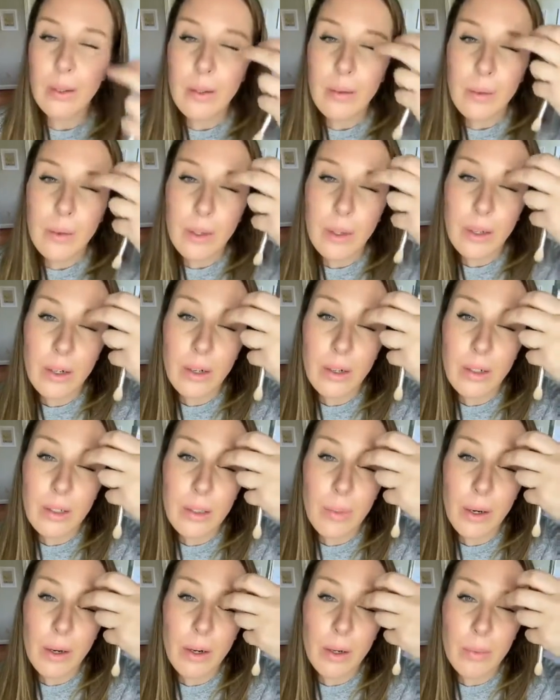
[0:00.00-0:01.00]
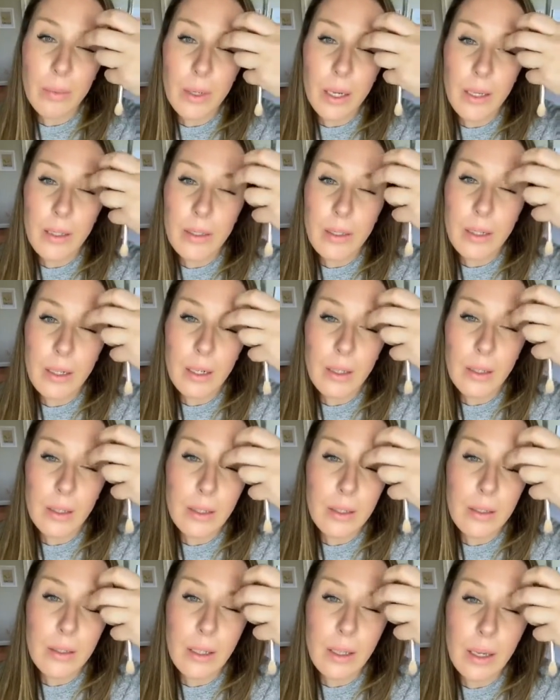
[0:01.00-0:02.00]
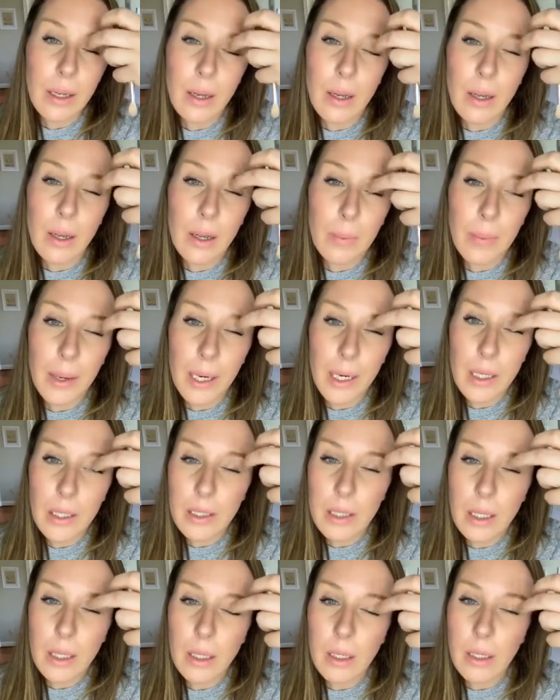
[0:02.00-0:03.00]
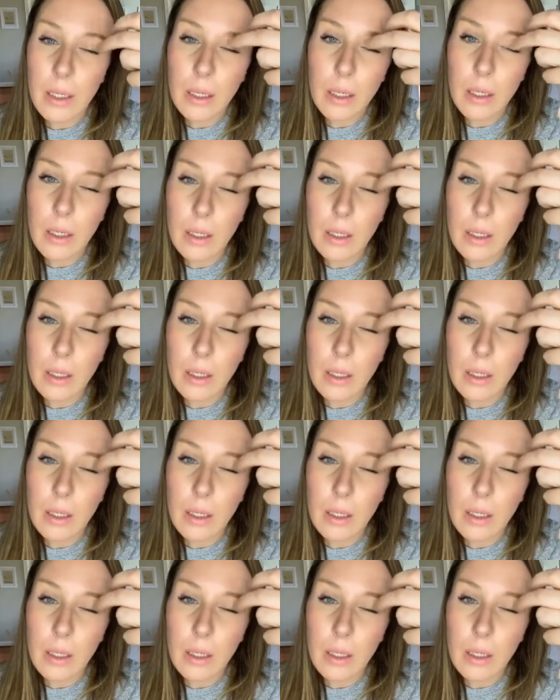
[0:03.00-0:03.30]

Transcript: One of the girls in my group does, and it looks amazing.